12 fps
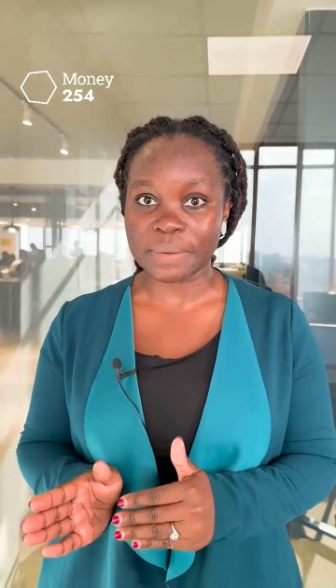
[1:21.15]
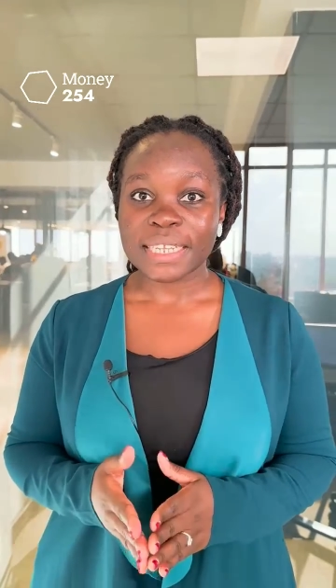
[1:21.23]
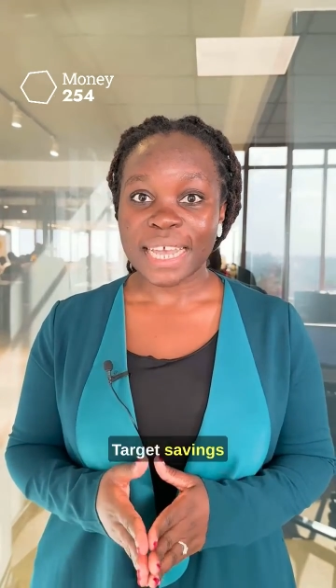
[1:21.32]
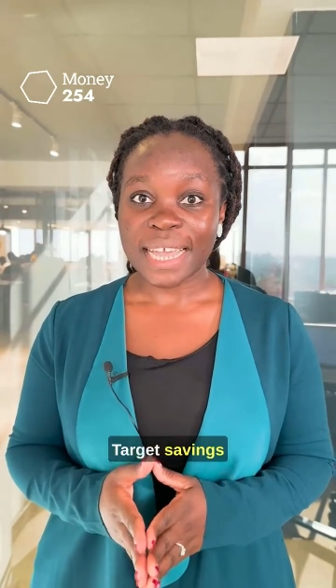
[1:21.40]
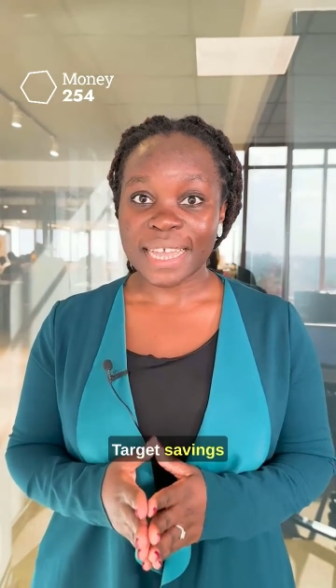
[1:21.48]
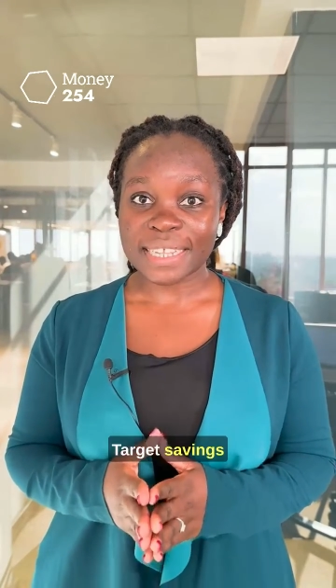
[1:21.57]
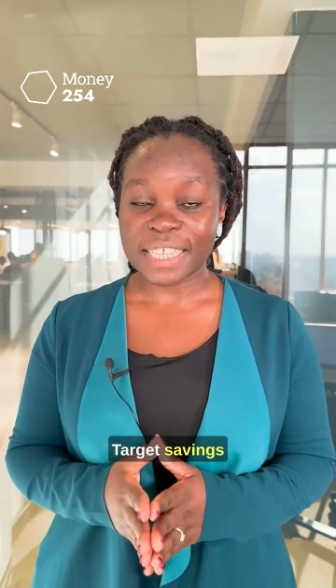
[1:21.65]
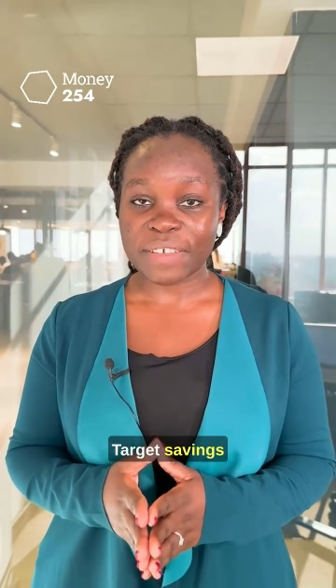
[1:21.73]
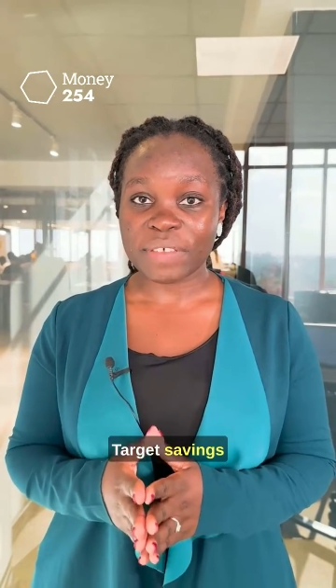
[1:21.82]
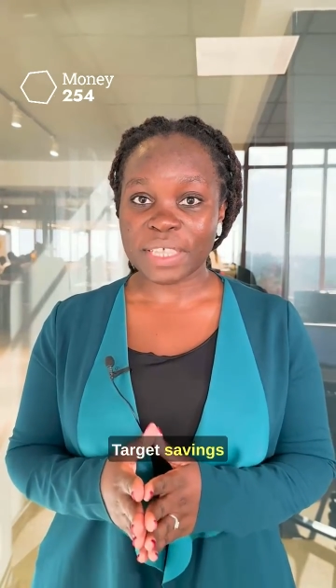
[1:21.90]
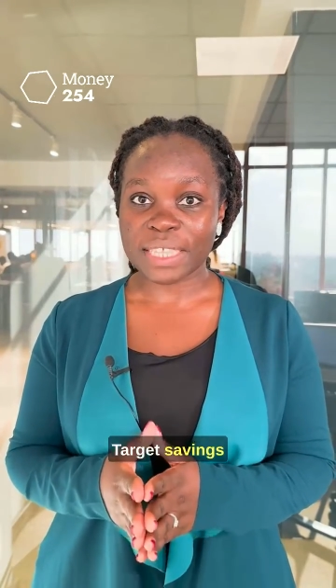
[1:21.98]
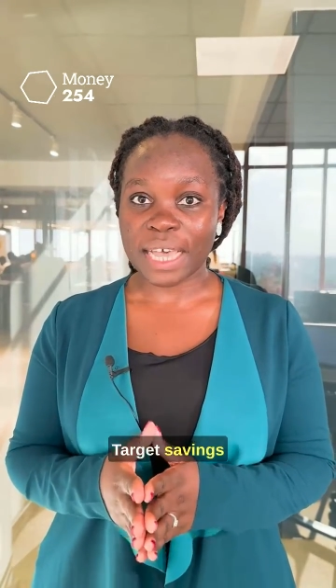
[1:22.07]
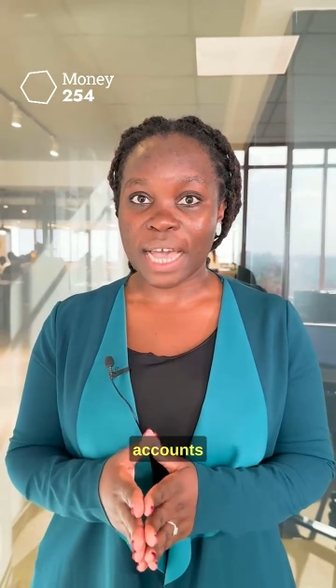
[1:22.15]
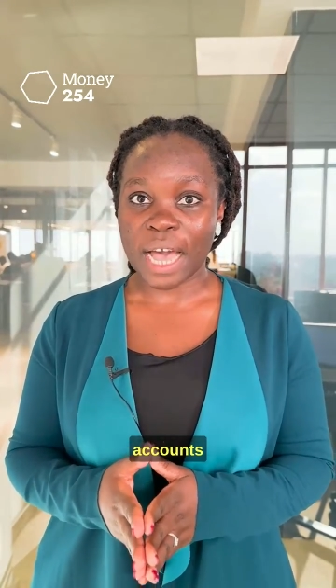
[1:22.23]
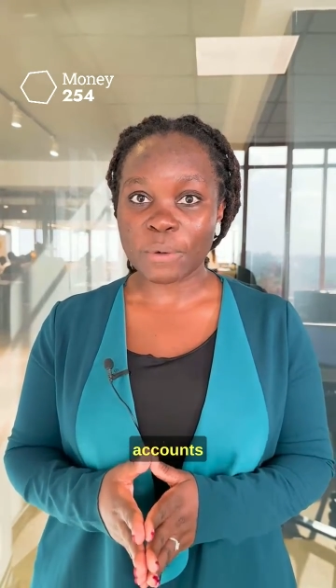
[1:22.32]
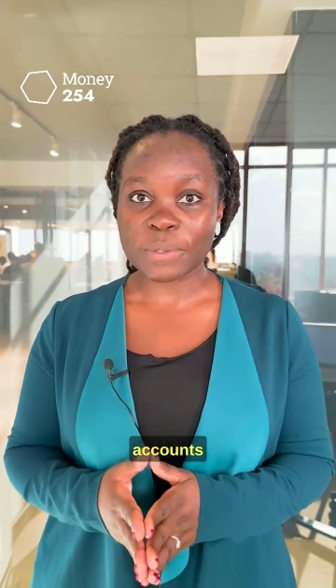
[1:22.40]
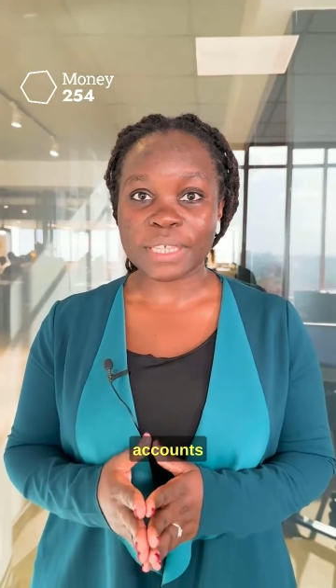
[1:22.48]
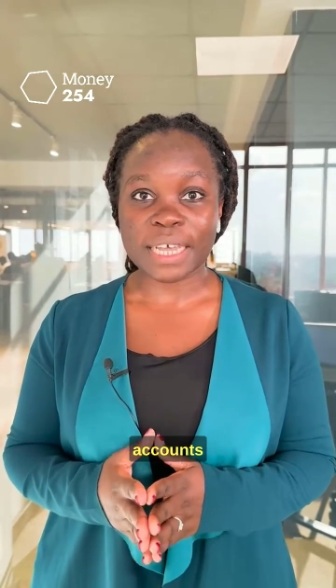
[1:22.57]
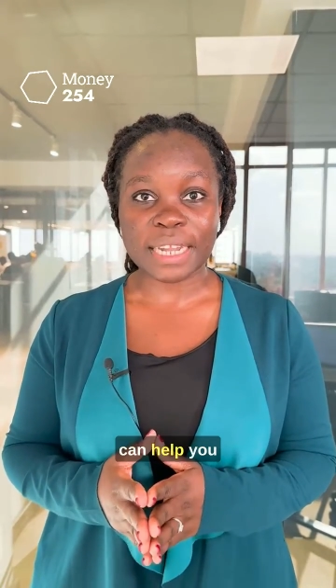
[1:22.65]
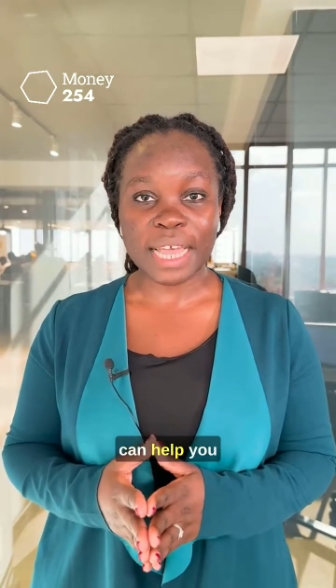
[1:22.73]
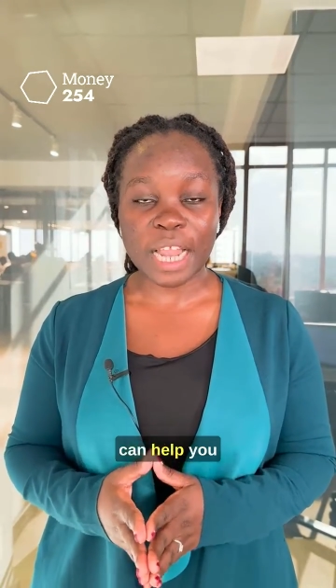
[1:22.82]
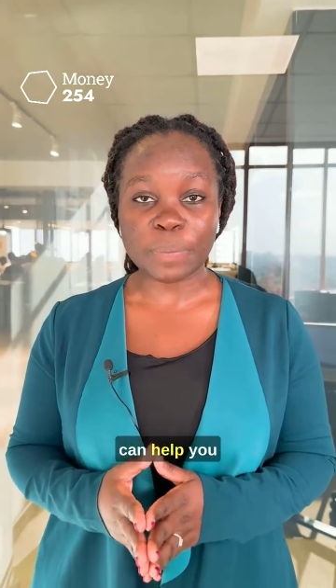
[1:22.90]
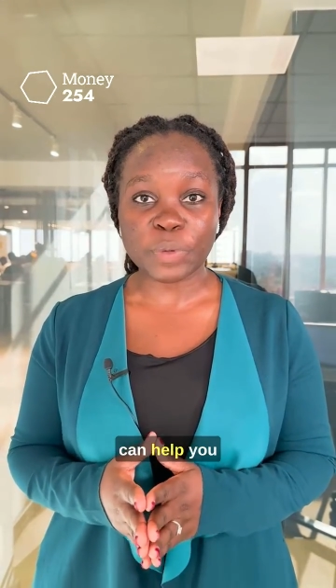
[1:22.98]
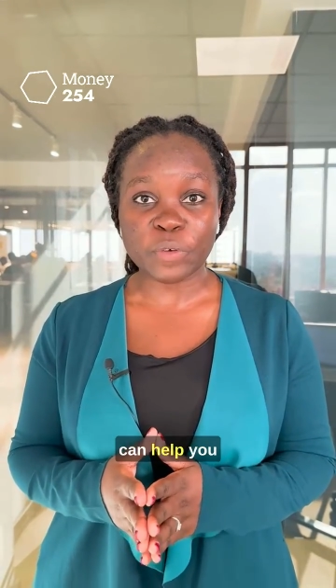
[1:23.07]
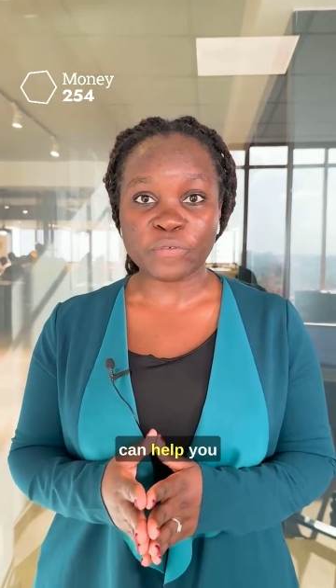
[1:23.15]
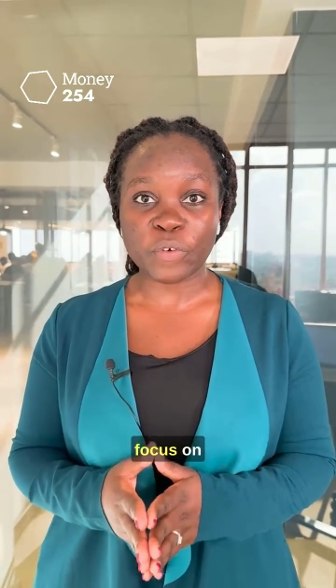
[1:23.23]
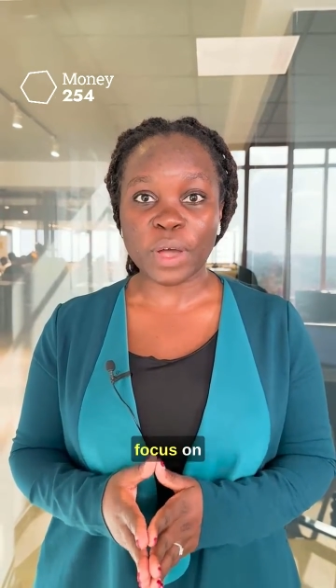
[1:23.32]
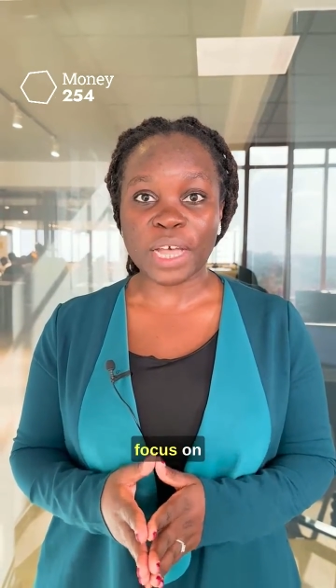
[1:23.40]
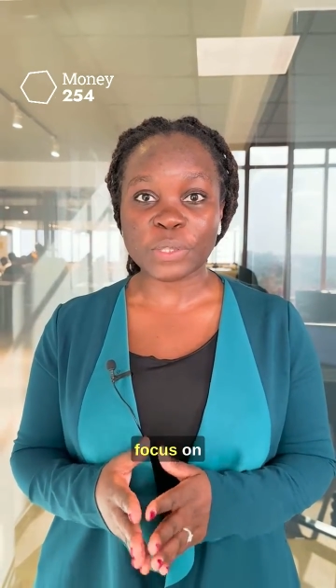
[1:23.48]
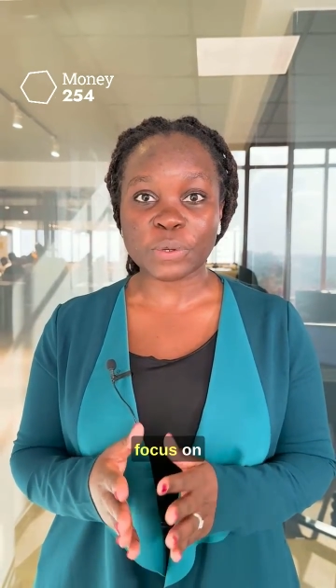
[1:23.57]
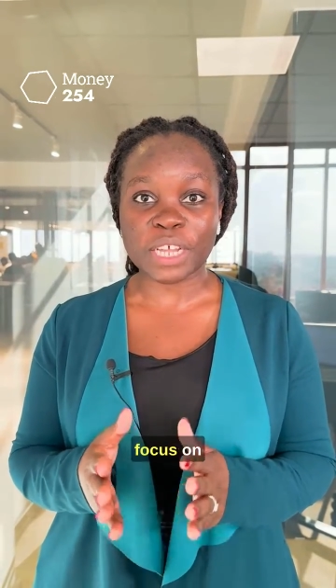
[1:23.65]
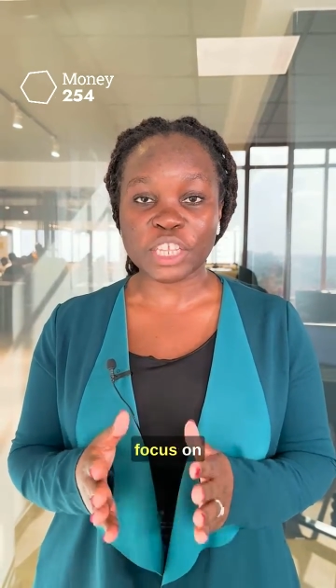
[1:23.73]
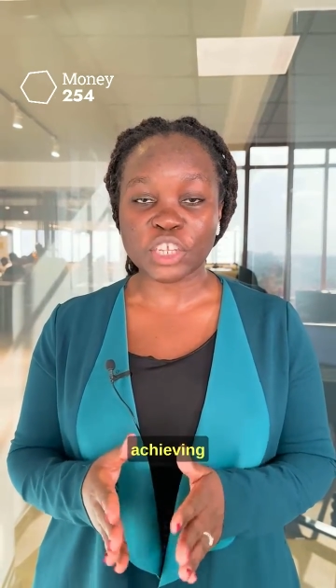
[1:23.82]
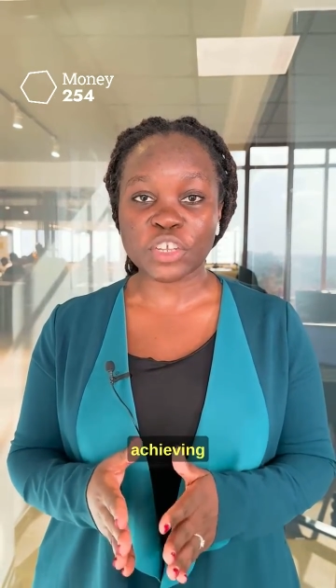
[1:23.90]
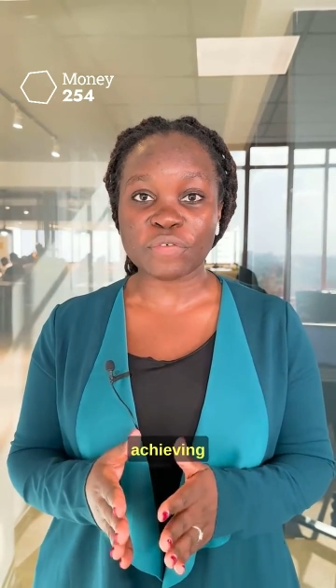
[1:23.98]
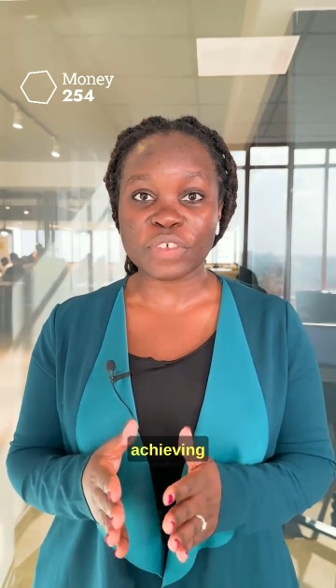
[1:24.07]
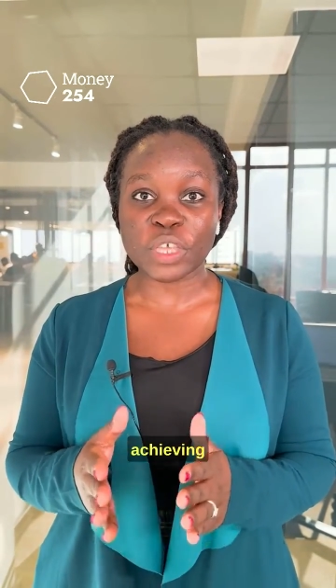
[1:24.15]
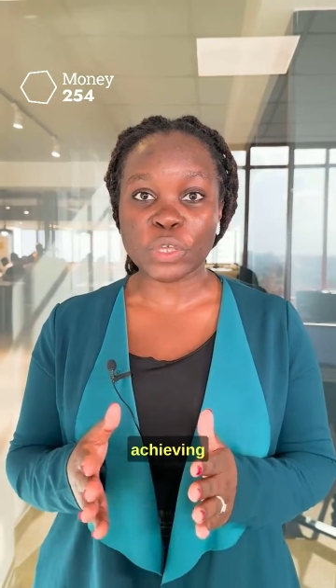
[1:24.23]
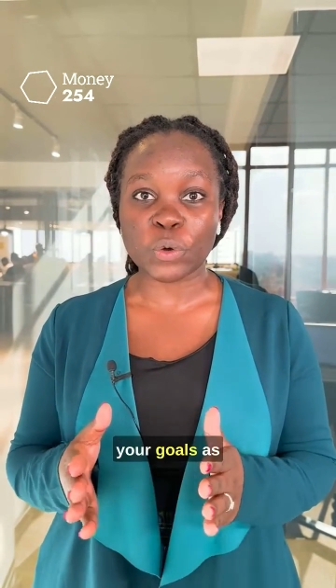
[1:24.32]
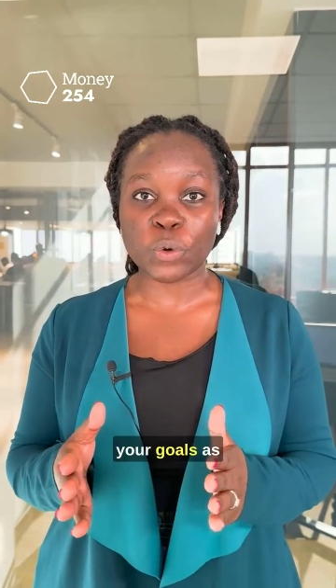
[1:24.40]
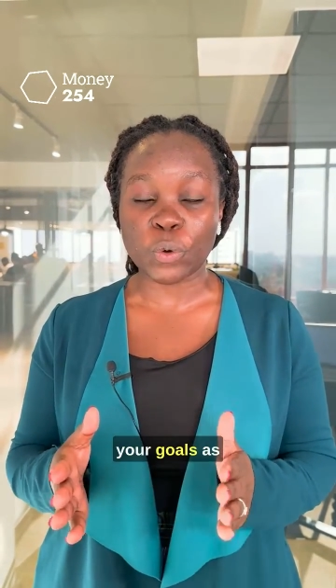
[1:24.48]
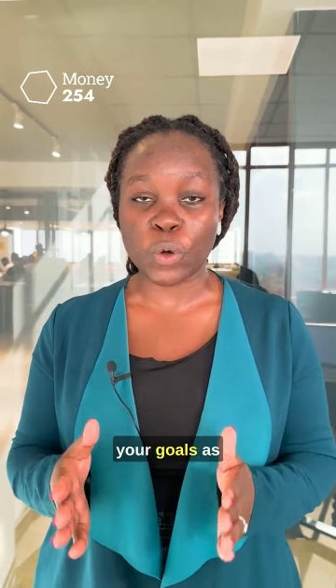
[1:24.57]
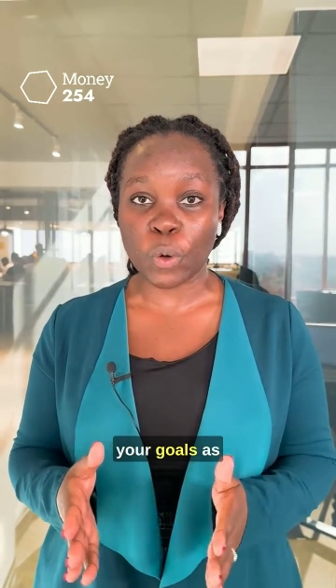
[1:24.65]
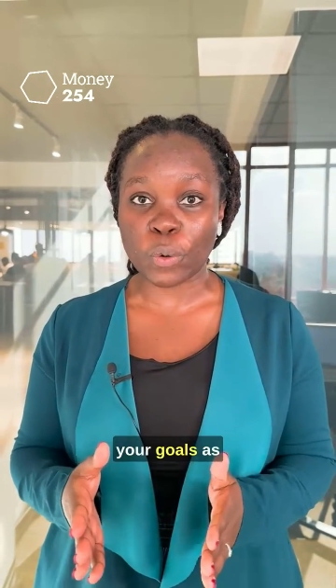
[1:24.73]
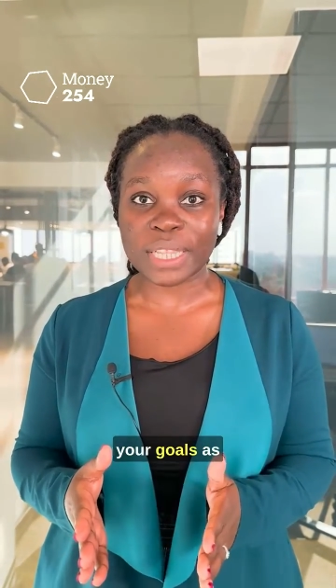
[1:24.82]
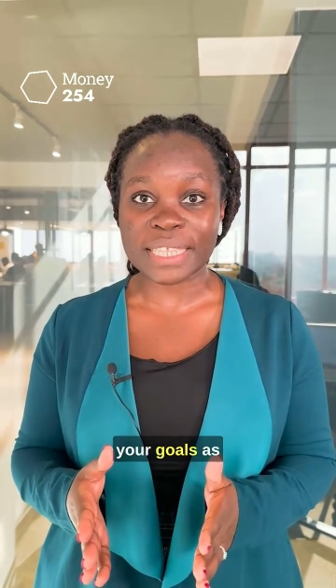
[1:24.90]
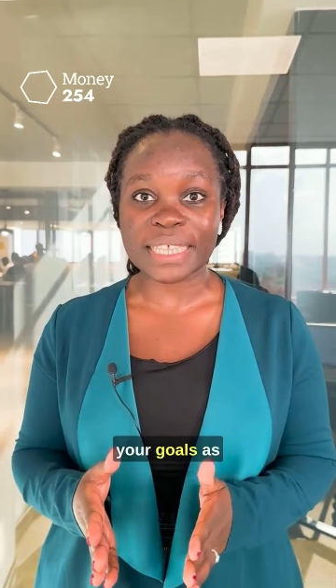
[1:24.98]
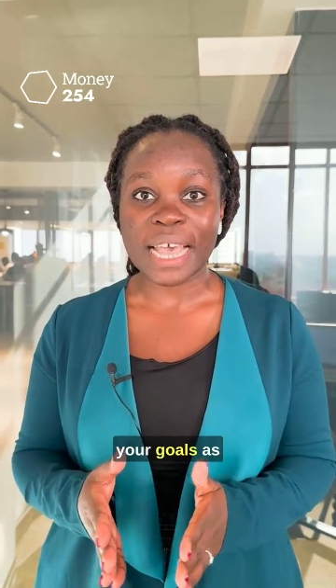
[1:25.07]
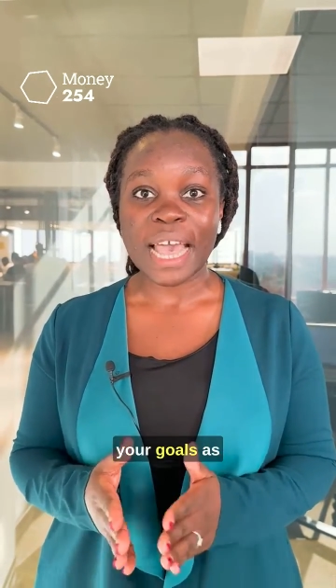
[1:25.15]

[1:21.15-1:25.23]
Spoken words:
Target savings accounts can help you focus on achieving your goals,